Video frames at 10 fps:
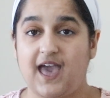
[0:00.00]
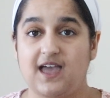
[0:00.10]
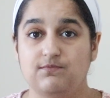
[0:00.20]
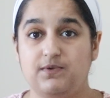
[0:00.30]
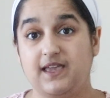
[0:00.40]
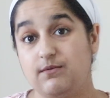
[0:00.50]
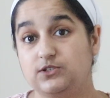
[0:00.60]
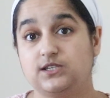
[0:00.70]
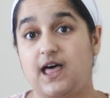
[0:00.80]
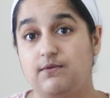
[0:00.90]
and being
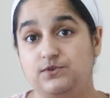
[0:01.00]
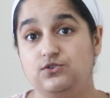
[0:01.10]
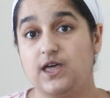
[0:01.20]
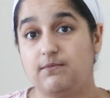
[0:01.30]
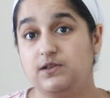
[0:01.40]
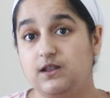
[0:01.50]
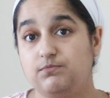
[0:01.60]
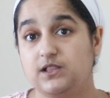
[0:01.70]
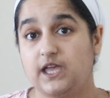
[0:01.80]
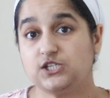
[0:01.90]
able to that, do that
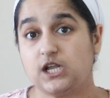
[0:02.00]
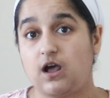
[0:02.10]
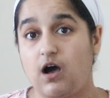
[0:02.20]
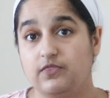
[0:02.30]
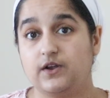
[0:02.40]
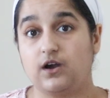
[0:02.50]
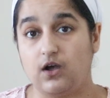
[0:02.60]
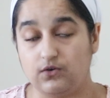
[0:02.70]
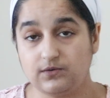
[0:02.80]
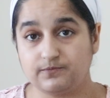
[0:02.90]
manipulation on their
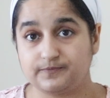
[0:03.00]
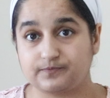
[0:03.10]
own.